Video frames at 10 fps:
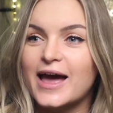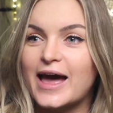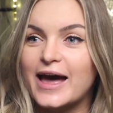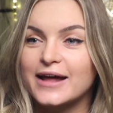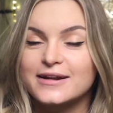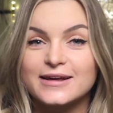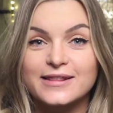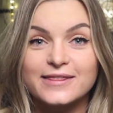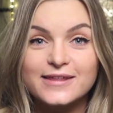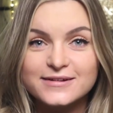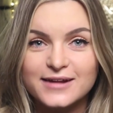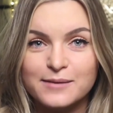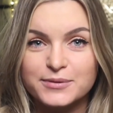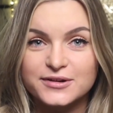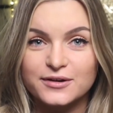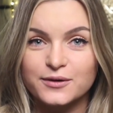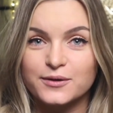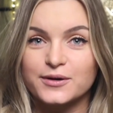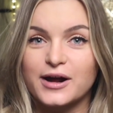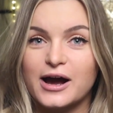And in this
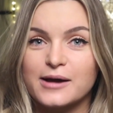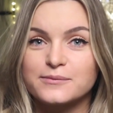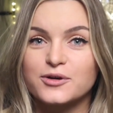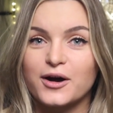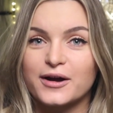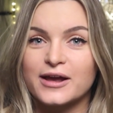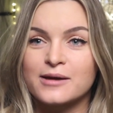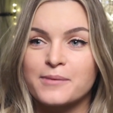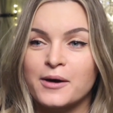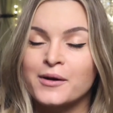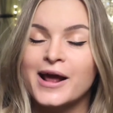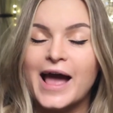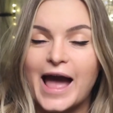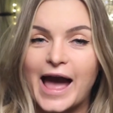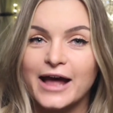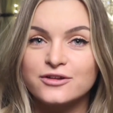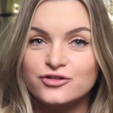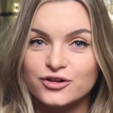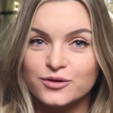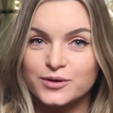episode, I'm talking about
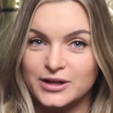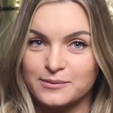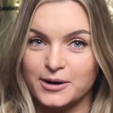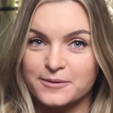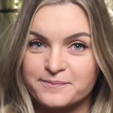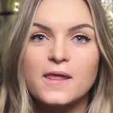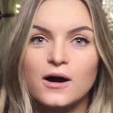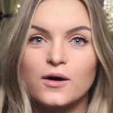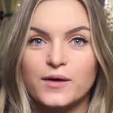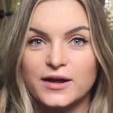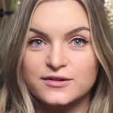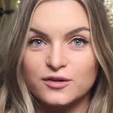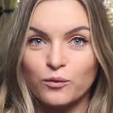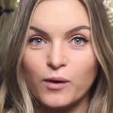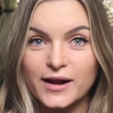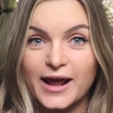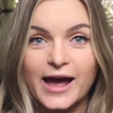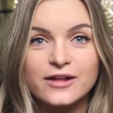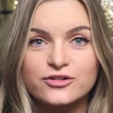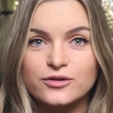angioedema. Okay, so what
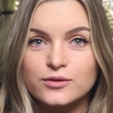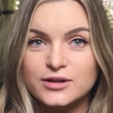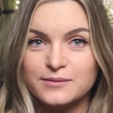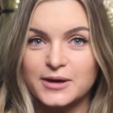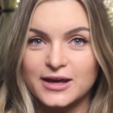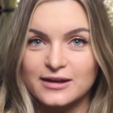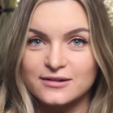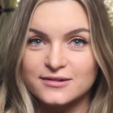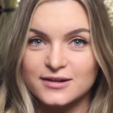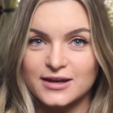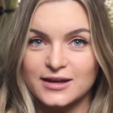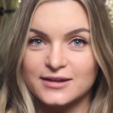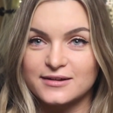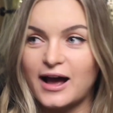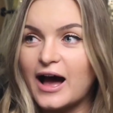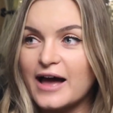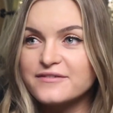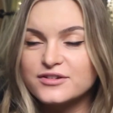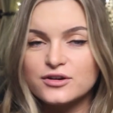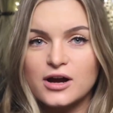angioedema is
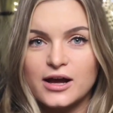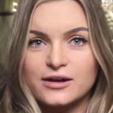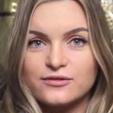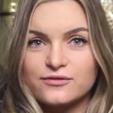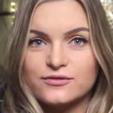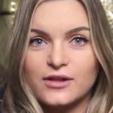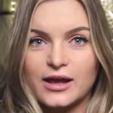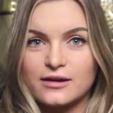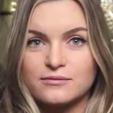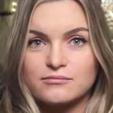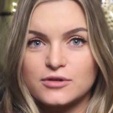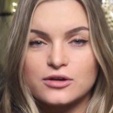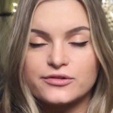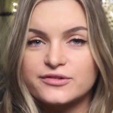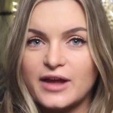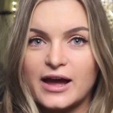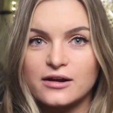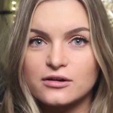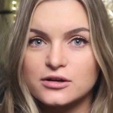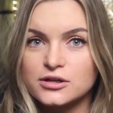hives are kind of like your
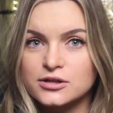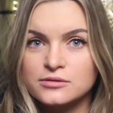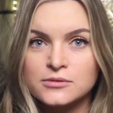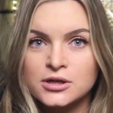standard